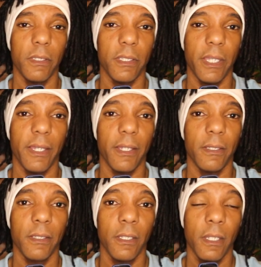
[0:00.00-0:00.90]
Yeah.
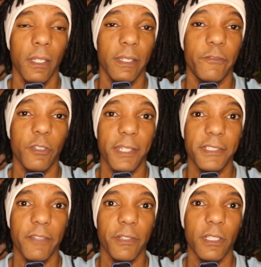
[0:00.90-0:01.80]
If you
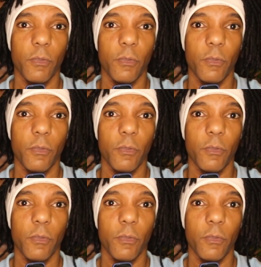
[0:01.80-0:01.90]
guys have any